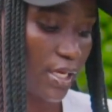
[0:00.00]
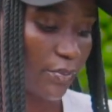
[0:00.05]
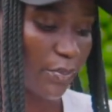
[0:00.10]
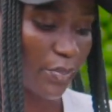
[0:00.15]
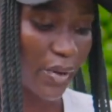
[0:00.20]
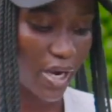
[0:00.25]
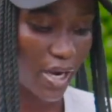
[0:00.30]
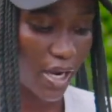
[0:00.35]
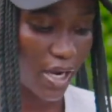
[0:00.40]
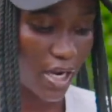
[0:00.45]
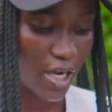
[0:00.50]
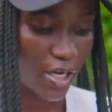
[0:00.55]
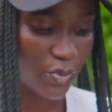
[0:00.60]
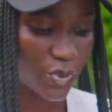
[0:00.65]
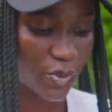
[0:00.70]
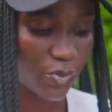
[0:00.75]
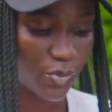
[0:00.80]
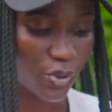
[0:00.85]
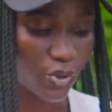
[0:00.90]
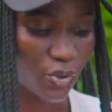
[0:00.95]

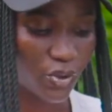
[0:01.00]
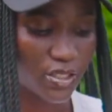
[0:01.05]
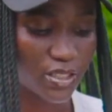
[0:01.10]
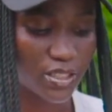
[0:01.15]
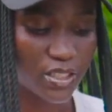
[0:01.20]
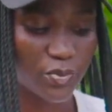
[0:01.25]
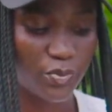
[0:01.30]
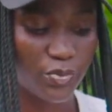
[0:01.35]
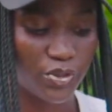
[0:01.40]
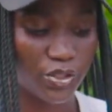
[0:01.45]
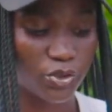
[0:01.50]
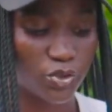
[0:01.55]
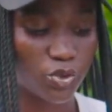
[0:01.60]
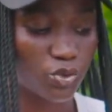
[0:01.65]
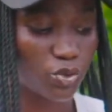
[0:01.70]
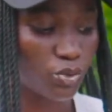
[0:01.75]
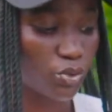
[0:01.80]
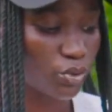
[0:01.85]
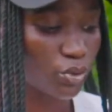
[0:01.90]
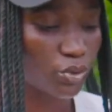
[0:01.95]
Perhaps because it's been
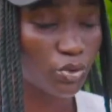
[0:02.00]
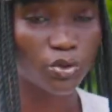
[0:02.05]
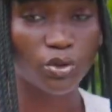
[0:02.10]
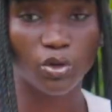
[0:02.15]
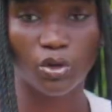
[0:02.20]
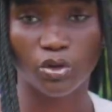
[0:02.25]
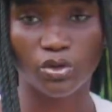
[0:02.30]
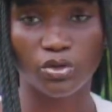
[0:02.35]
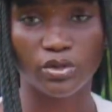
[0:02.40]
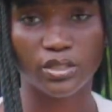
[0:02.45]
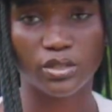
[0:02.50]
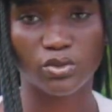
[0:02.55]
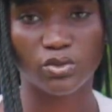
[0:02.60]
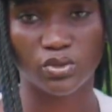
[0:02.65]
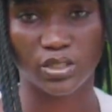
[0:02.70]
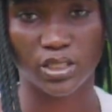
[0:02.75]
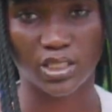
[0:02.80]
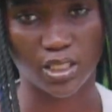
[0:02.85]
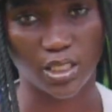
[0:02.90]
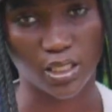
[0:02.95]
too close to
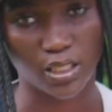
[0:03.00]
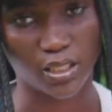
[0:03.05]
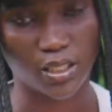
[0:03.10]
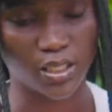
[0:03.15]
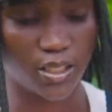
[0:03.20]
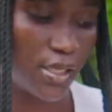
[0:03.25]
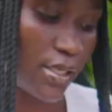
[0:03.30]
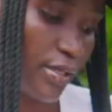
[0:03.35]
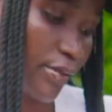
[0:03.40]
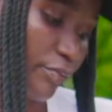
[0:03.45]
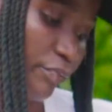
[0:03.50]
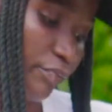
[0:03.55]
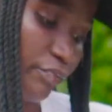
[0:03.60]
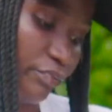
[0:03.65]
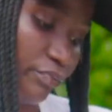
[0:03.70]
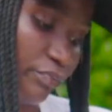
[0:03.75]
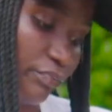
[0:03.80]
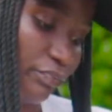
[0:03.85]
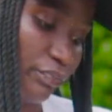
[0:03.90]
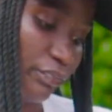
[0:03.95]
see.
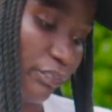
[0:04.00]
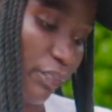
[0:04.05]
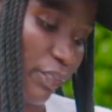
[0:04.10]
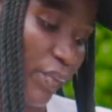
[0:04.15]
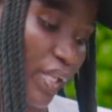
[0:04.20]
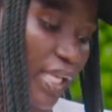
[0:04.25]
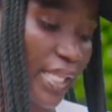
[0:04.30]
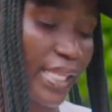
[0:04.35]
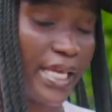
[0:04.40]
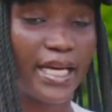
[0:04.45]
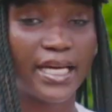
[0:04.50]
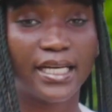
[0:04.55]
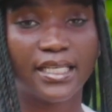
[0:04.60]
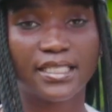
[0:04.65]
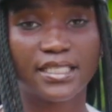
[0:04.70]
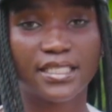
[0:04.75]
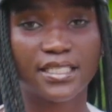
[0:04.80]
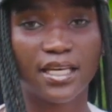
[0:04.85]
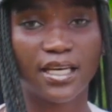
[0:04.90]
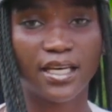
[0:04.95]
The
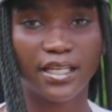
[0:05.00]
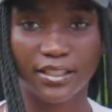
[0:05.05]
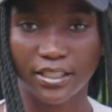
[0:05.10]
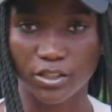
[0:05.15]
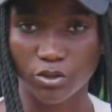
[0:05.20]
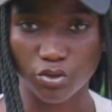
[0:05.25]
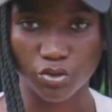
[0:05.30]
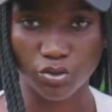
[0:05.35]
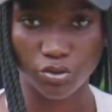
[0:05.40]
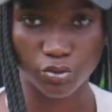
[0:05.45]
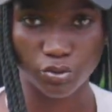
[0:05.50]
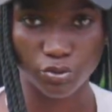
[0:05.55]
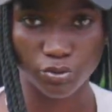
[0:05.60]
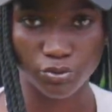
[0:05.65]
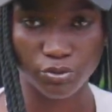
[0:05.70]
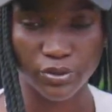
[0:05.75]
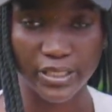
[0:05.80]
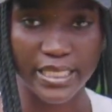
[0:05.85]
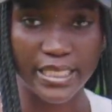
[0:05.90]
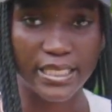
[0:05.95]
answer, the
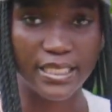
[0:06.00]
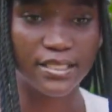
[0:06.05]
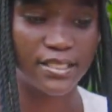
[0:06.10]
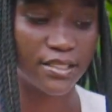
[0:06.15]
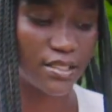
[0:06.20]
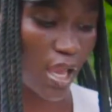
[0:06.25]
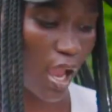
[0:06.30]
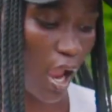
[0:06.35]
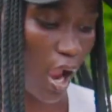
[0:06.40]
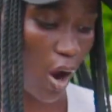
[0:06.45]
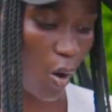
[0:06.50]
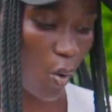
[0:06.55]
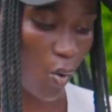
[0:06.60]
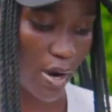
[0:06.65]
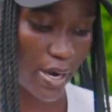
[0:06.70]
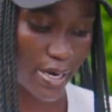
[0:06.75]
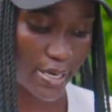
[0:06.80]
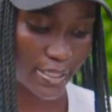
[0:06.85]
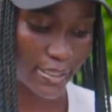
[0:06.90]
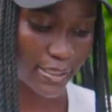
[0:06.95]
truth, is our
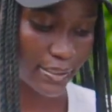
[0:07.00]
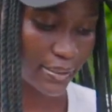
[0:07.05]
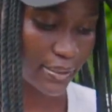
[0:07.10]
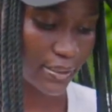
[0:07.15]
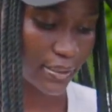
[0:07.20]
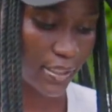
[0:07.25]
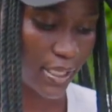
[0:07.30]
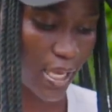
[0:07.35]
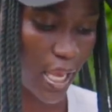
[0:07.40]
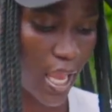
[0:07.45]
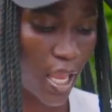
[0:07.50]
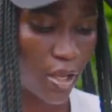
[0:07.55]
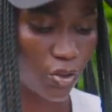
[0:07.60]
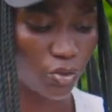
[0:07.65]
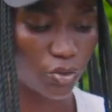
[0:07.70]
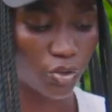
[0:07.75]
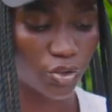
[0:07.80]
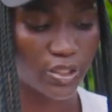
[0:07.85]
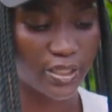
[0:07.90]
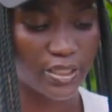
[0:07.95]
heart,
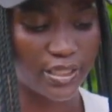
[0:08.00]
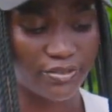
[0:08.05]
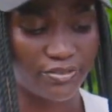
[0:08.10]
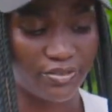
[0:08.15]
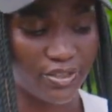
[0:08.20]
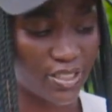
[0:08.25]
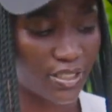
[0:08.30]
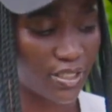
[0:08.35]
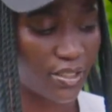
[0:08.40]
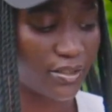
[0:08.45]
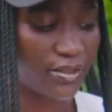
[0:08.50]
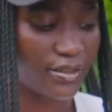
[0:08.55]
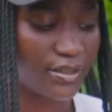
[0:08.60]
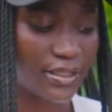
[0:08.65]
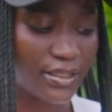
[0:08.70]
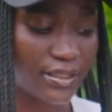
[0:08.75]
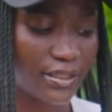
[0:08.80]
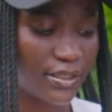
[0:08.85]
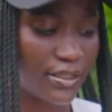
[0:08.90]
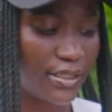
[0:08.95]
not the physical
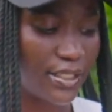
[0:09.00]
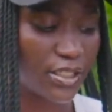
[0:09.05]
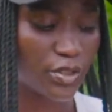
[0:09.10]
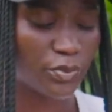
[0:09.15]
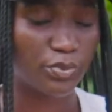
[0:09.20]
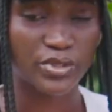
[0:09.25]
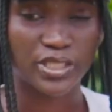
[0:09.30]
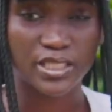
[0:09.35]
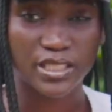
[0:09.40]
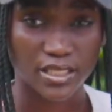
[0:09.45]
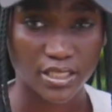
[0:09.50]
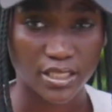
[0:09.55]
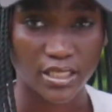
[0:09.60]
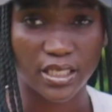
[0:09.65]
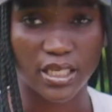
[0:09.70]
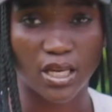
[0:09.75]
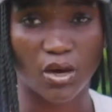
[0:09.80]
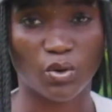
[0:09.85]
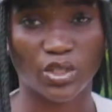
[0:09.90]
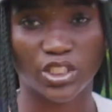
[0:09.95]
heart that beats
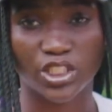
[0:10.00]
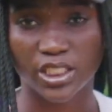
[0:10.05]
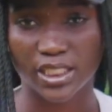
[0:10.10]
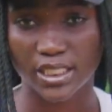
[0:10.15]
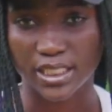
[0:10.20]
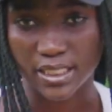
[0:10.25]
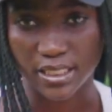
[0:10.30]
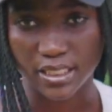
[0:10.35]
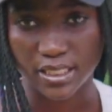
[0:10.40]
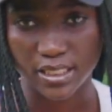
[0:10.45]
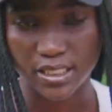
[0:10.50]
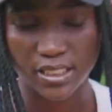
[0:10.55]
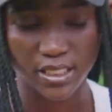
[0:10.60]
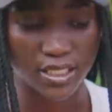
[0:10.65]
in our chest.